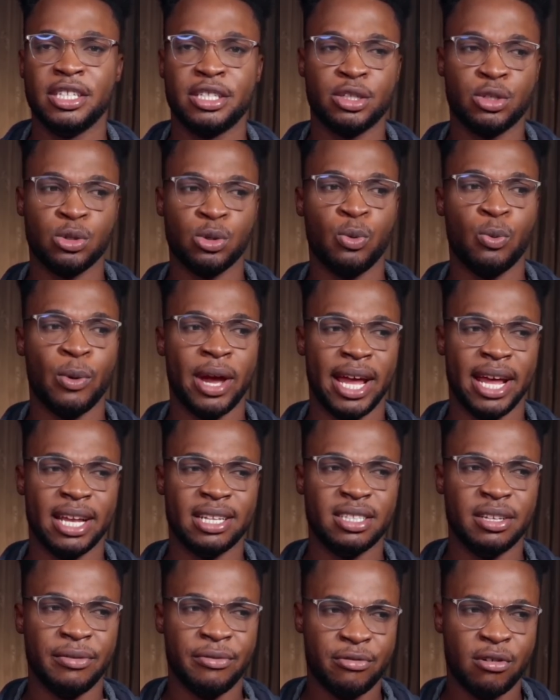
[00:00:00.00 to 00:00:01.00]
these two were
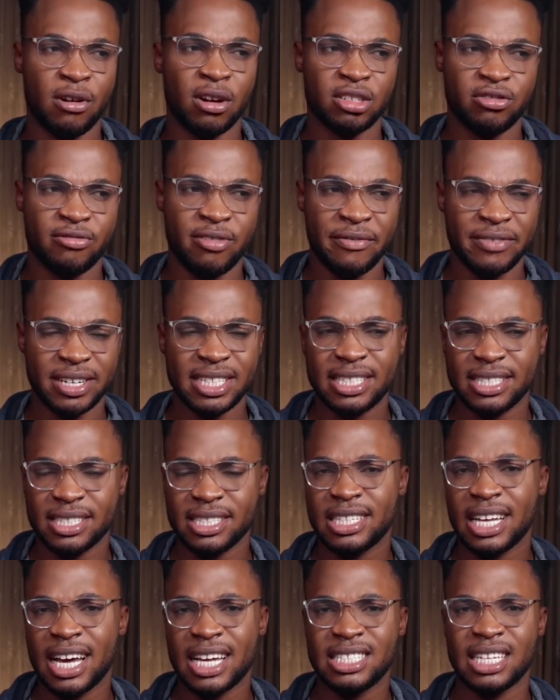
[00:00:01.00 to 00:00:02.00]
the frocked reverend
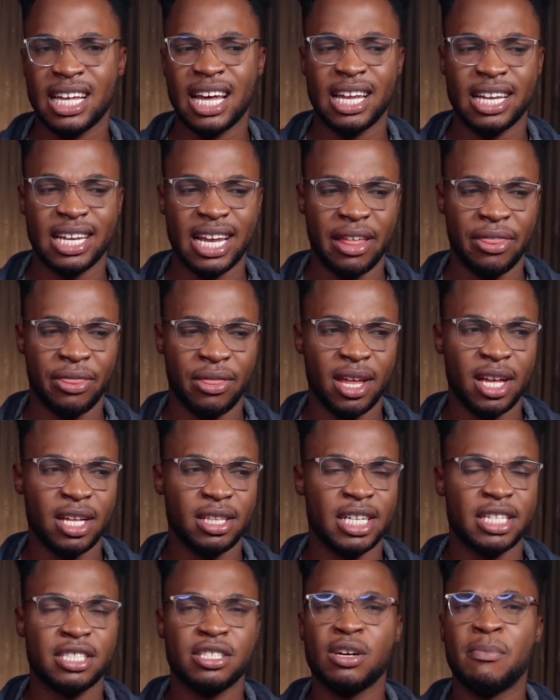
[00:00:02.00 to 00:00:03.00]
sisters, and I
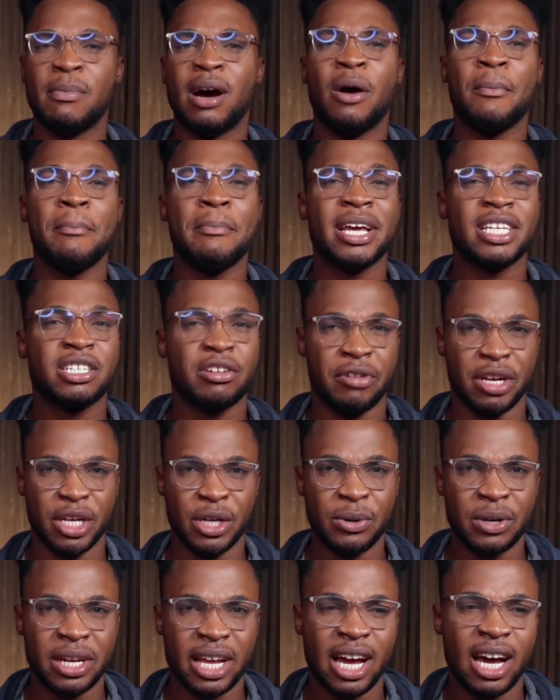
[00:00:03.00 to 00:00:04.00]
think they somehow met
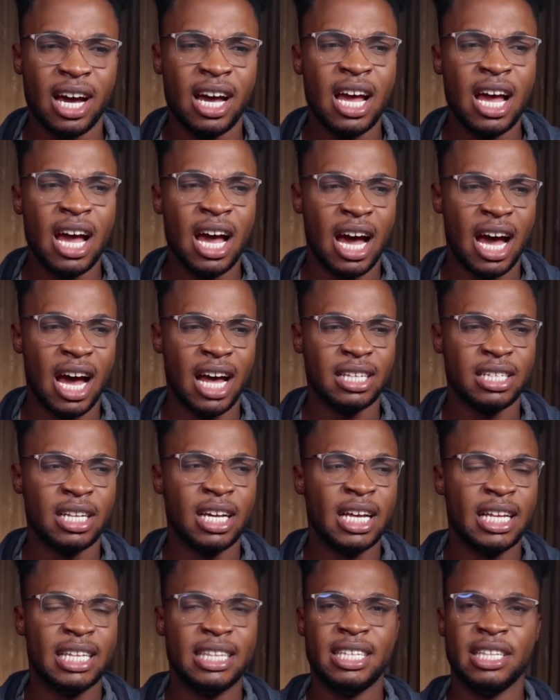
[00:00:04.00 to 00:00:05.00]
Credonia,
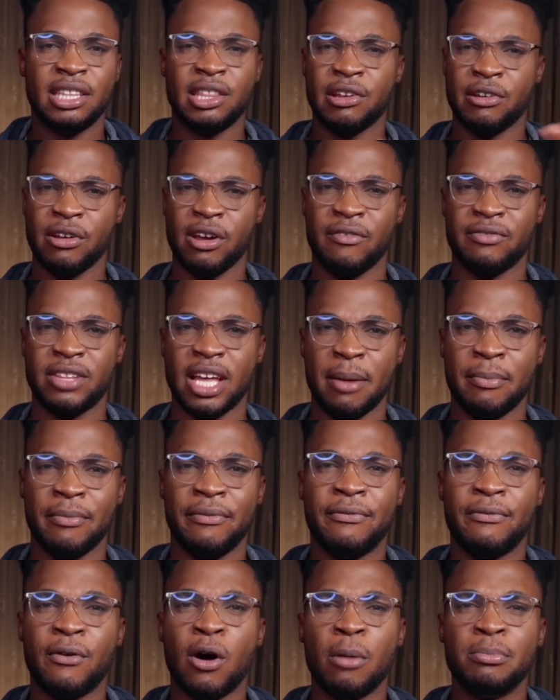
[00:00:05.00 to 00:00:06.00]
and the three of them
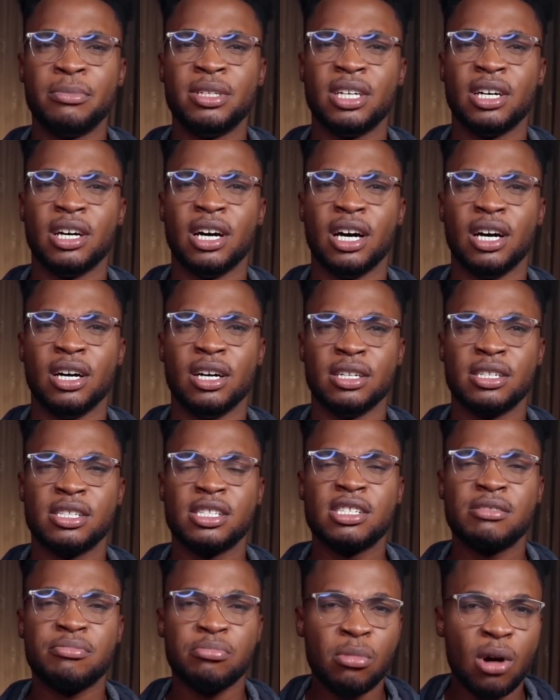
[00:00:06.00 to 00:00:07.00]
formed a
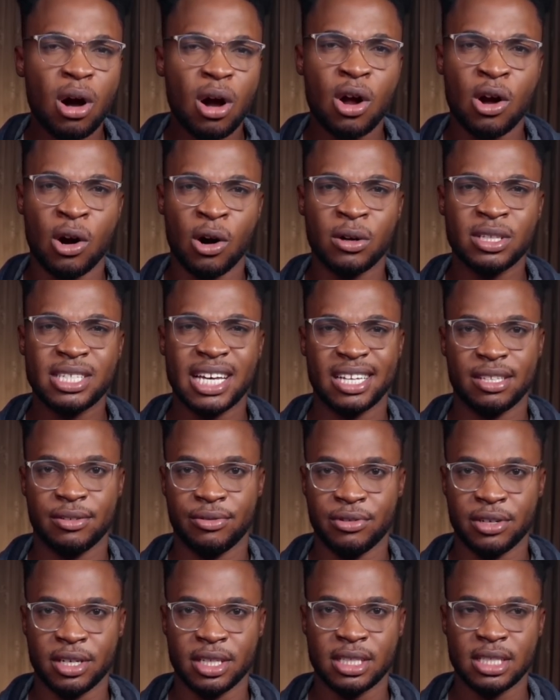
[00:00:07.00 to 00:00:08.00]
small cult at
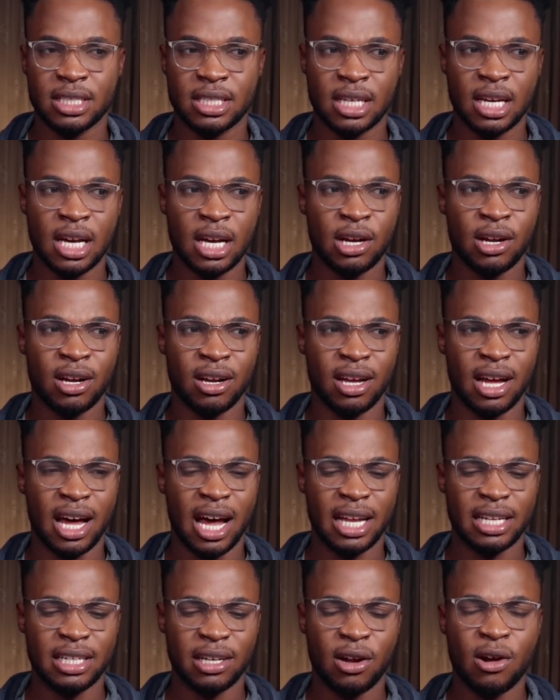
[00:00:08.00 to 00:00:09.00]
first.
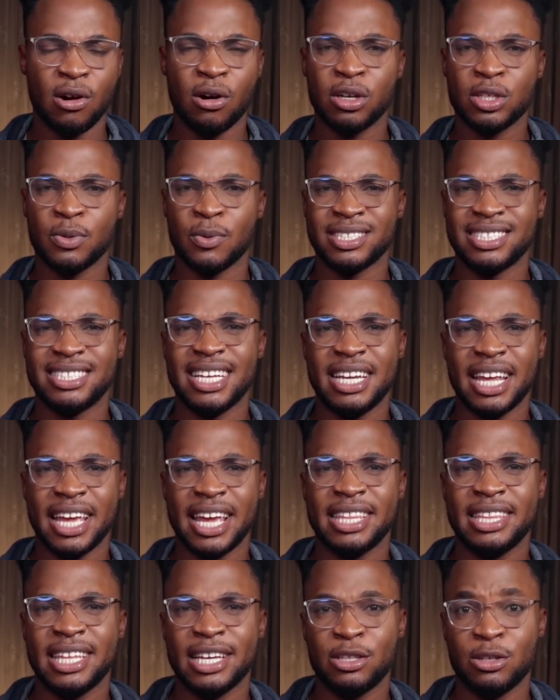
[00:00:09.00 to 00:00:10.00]
And the cult was
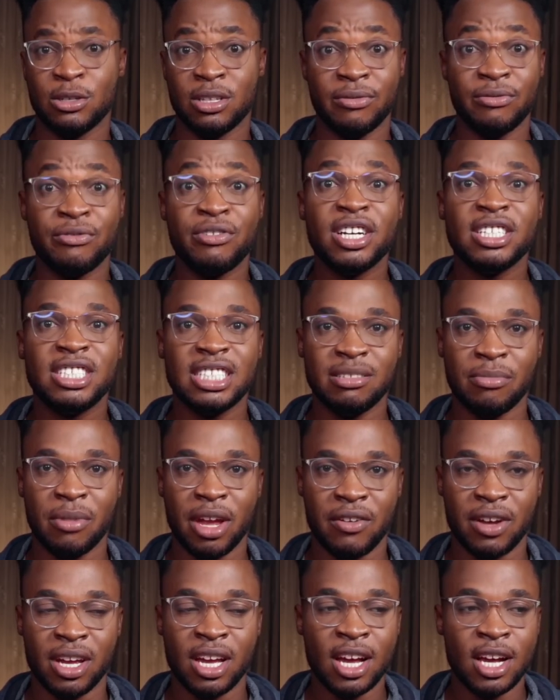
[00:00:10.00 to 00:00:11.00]
dedicated to the Virgin
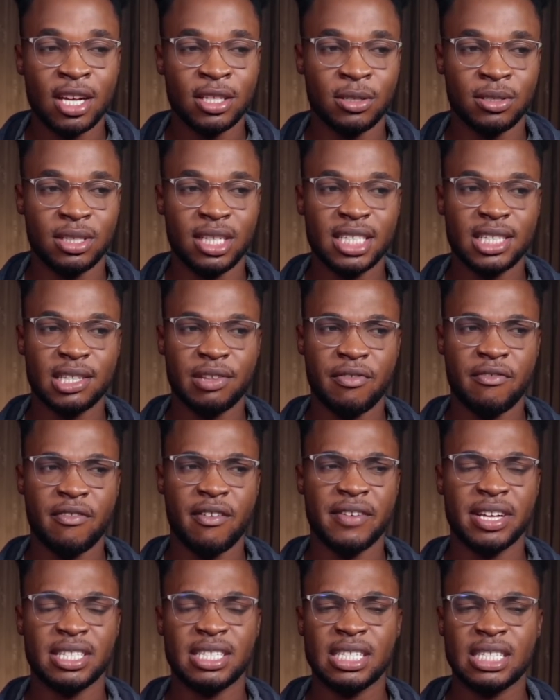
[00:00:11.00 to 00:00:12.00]
Mary. So these three
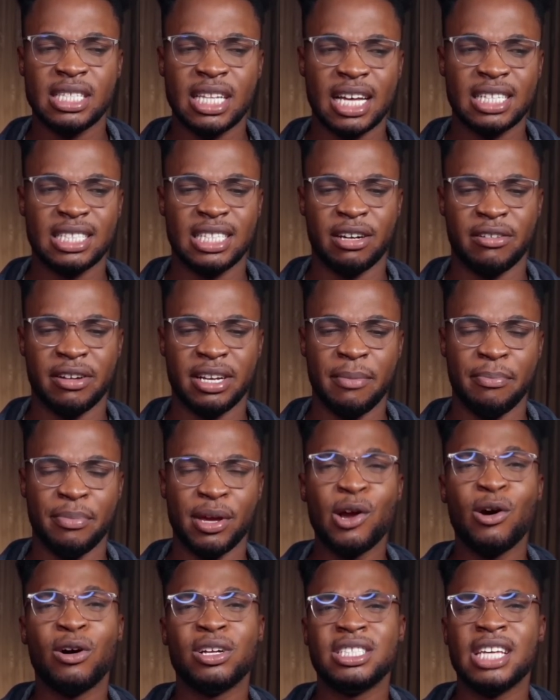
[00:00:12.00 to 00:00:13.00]
reverend sisters, they already
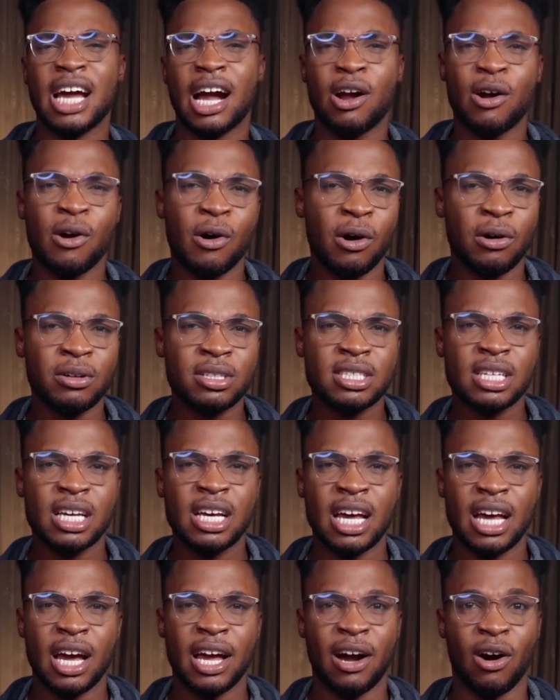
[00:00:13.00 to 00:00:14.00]
begun their cult
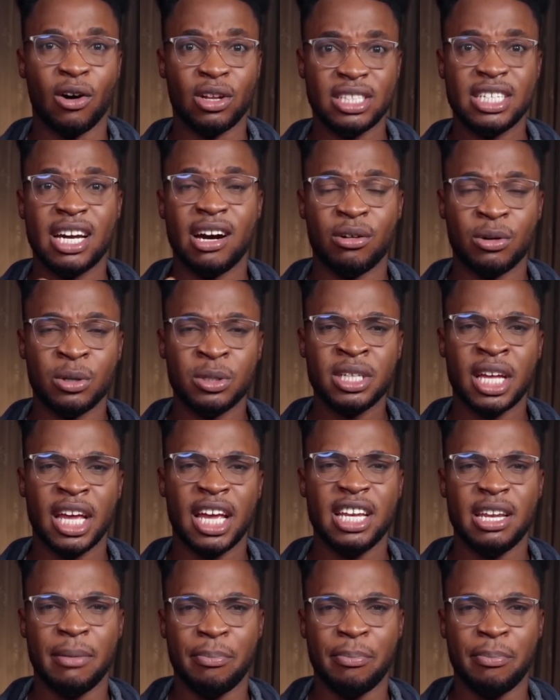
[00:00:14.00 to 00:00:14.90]
on their own